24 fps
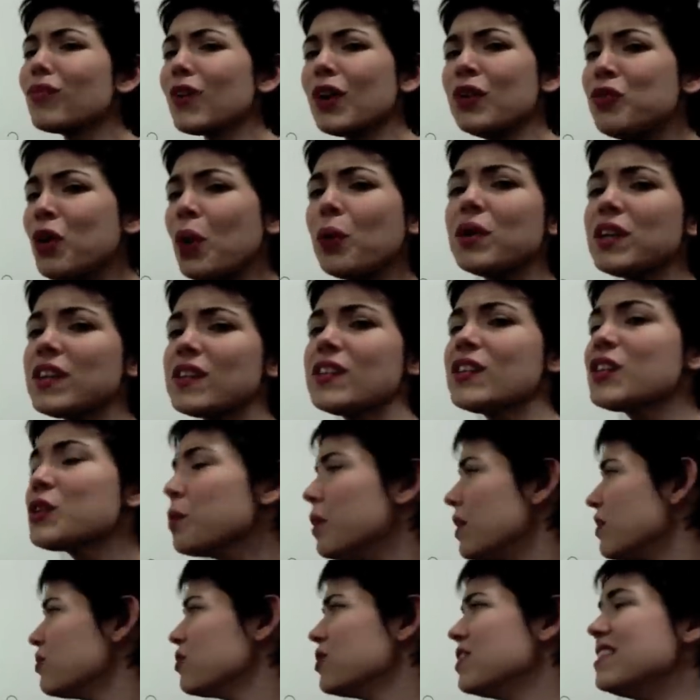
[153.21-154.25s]
Notice this
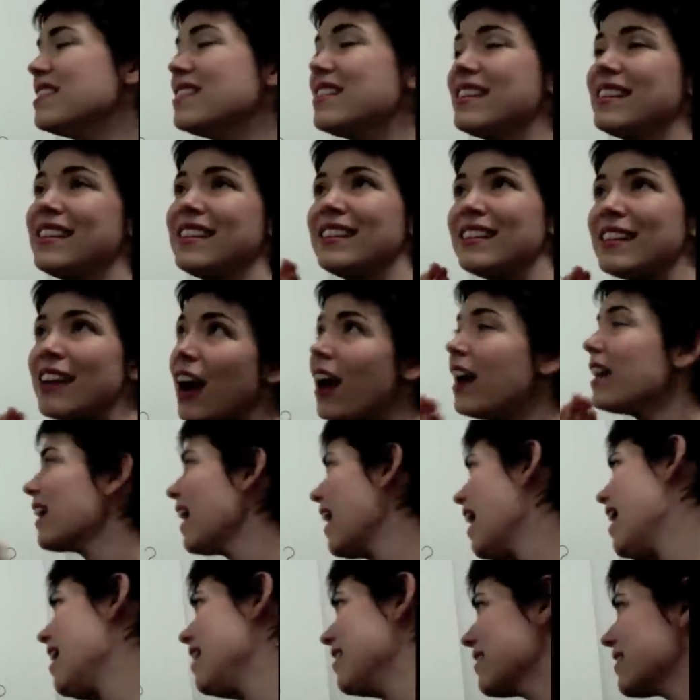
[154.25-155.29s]
question does not
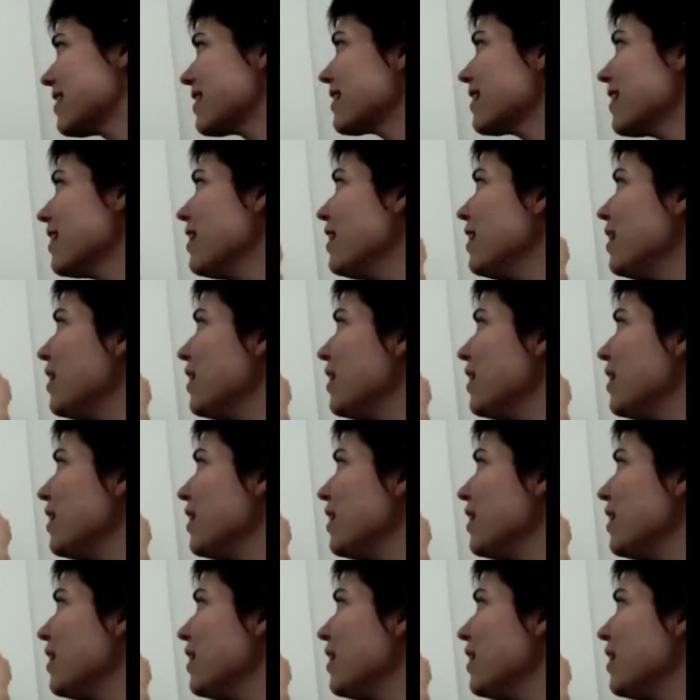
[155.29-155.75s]
ask,